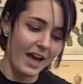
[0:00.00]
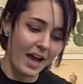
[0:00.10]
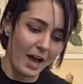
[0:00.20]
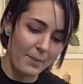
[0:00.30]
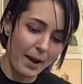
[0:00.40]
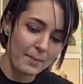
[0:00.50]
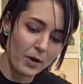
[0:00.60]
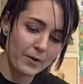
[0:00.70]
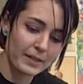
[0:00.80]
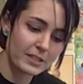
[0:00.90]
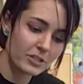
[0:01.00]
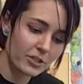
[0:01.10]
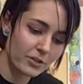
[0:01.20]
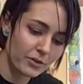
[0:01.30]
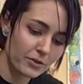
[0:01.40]
I'm going
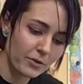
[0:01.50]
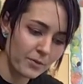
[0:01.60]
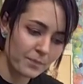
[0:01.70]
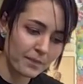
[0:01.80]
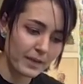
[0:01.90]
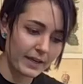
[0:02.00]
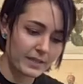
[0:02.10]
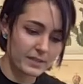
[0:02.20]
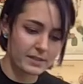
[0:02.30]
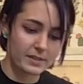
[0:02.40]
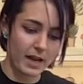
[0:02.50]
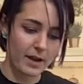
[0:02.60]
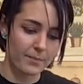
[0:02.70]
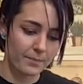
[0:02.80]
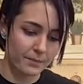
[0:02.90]
to get some